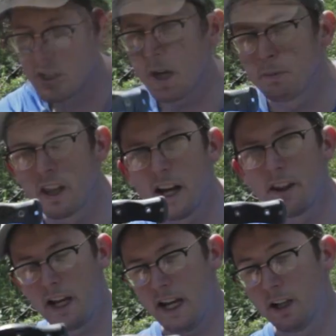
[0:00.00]
top of that,
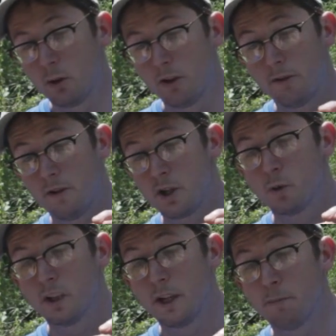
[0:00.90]
the handle is
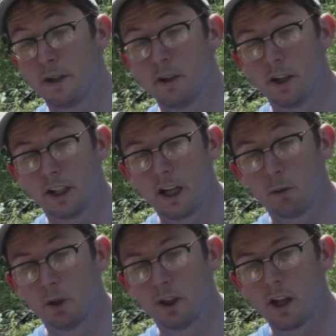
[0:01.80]
visually appealing. I
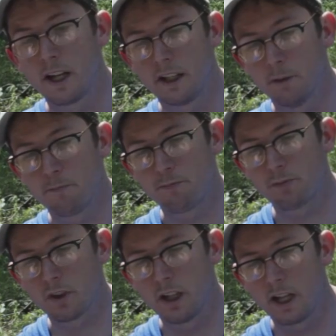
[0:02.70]
really like it.
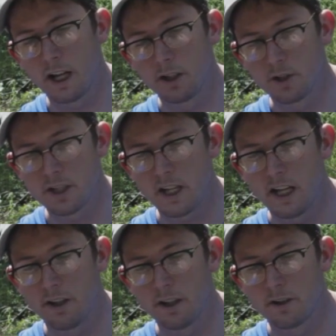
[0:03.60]
And I
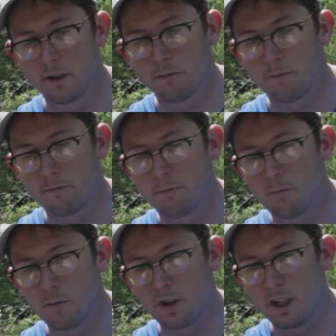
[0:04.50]
understand that the,
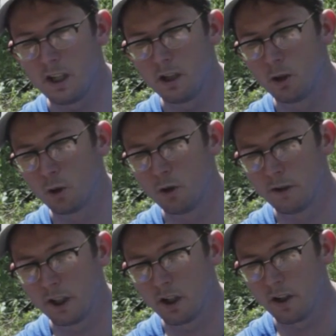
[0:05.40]
the
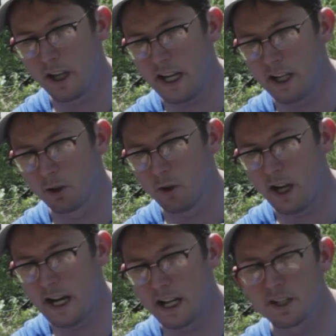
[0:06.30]
grooving on the handle
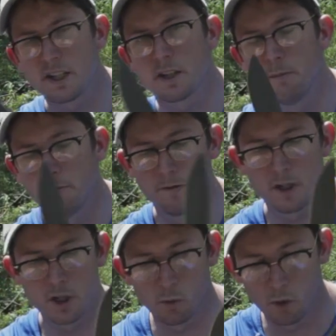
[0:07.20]
adds some
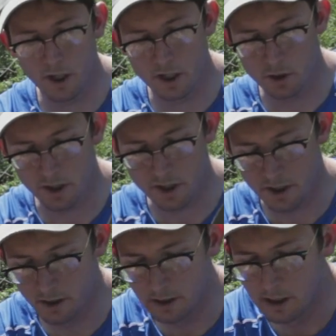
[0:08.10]
visual interest,
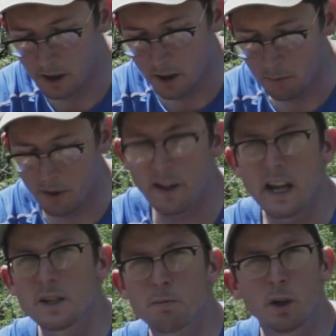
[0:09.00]
but
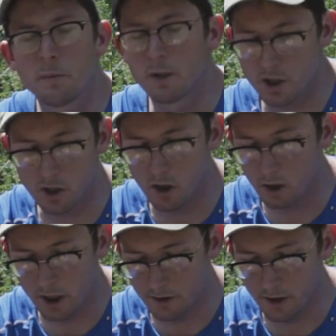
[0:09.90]
that's pretty much all
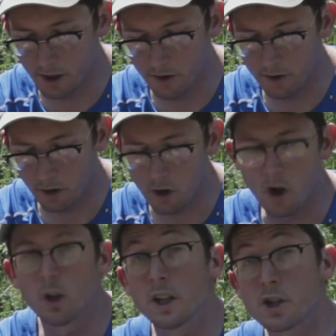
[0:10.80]
it does, or
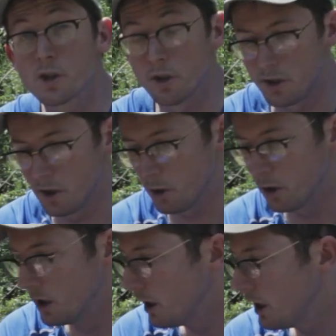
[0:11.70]
all it should do.
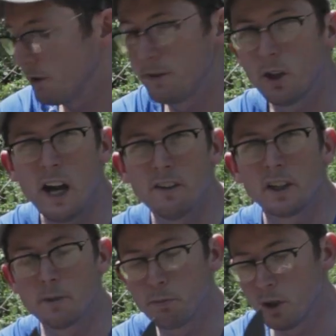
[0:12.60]
If you're
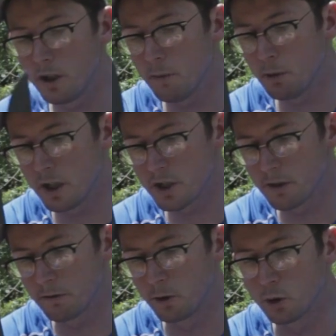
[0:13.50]
having to put a bunch
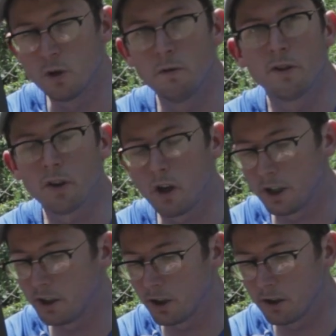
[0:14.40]
of grooves
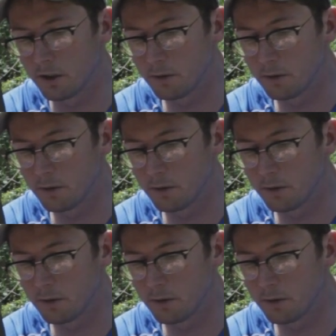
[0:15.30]
on your